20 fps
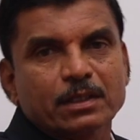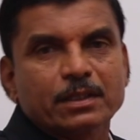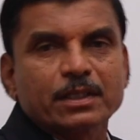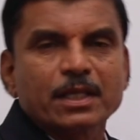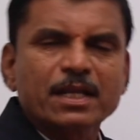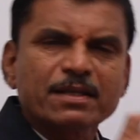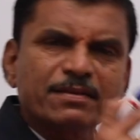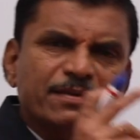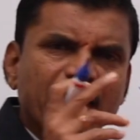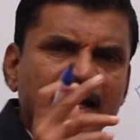
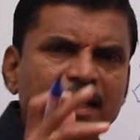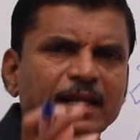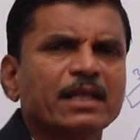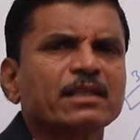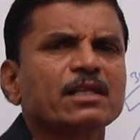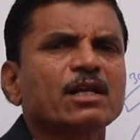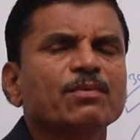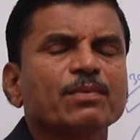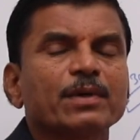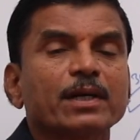There is
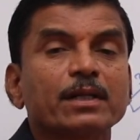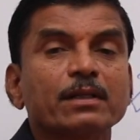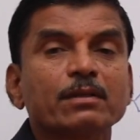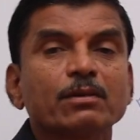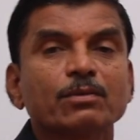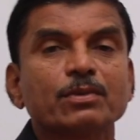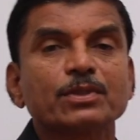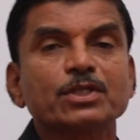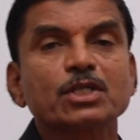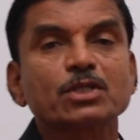another one
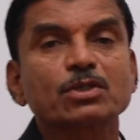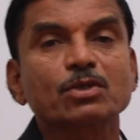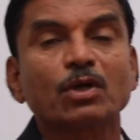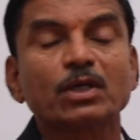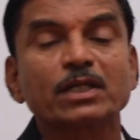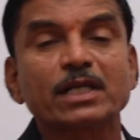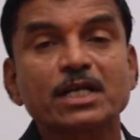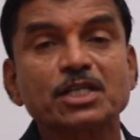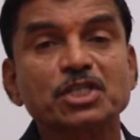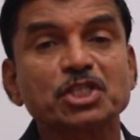which is
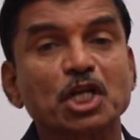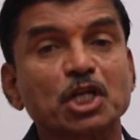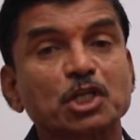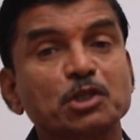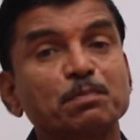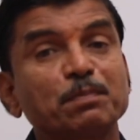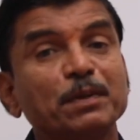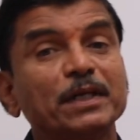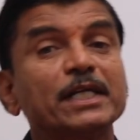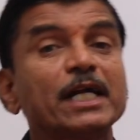called as
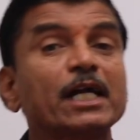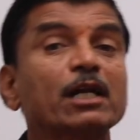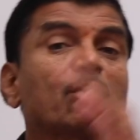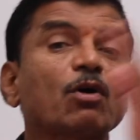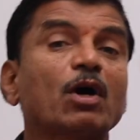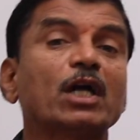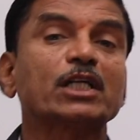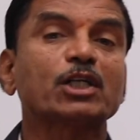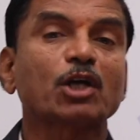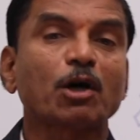suspended
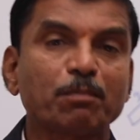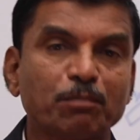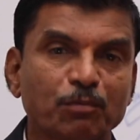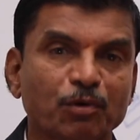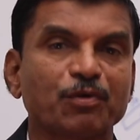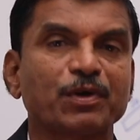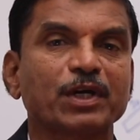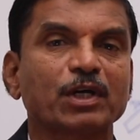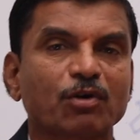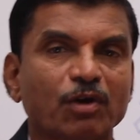coil top
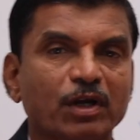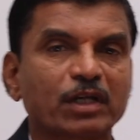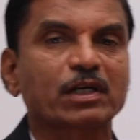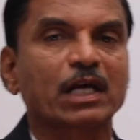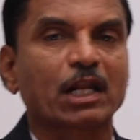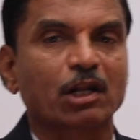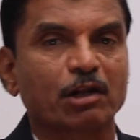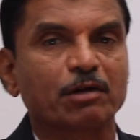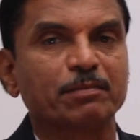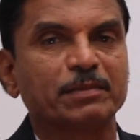moving coil
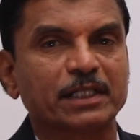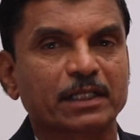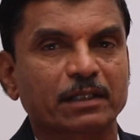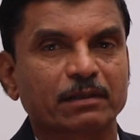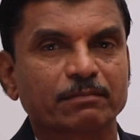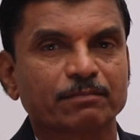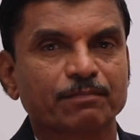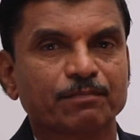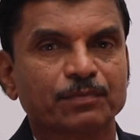galvanometer.